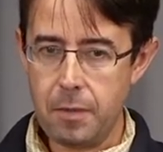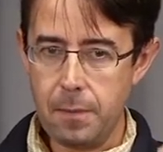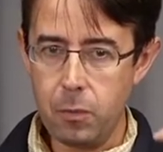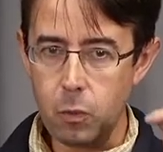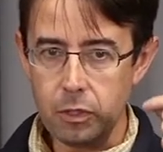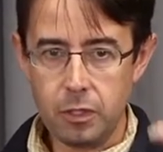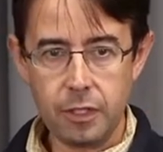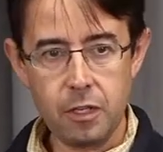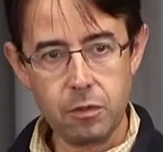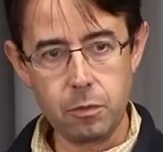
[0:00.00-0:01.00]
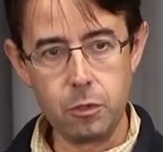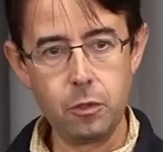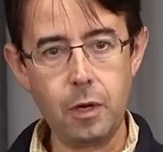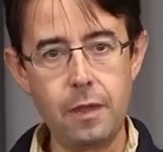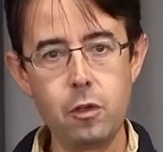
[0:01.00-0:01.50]
people weren't clicking
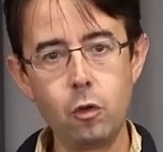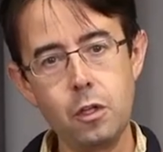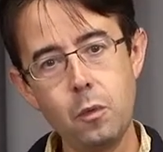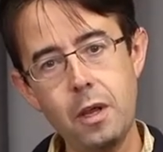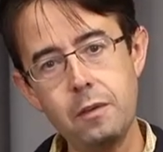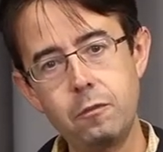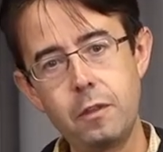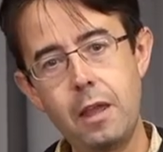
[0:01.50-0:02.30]
through, and the only way for